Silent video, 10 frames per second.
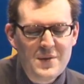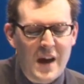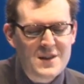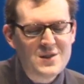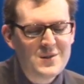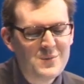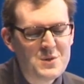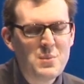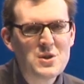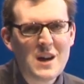that
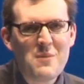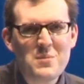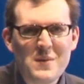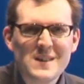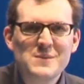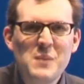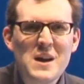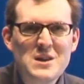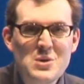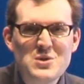was put up
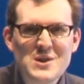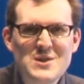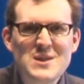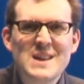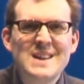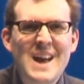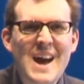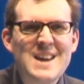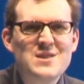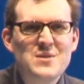by users
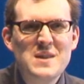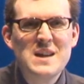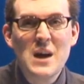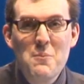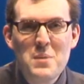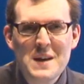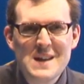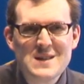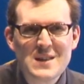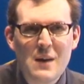and the
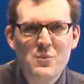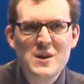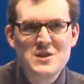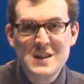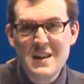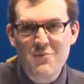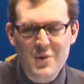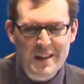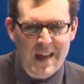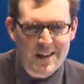companies that were
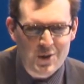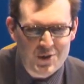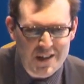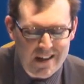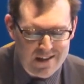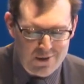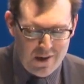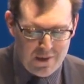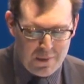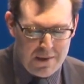delivering that content
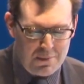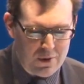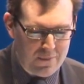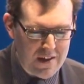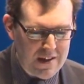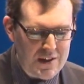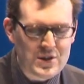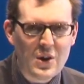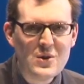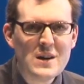to other people.
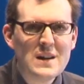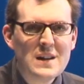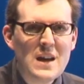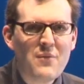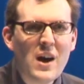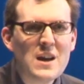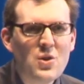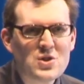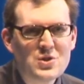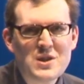So if I
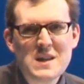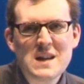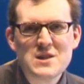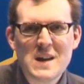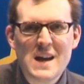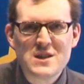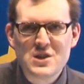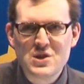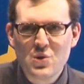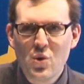logged onto the internet
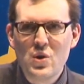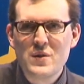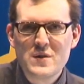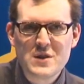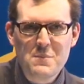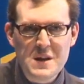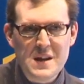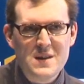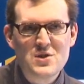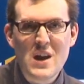and saw
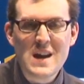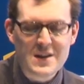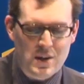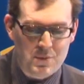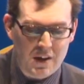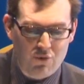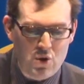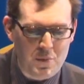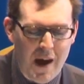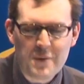somebody saying something
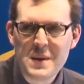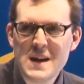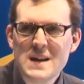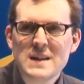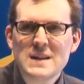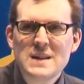rude about me,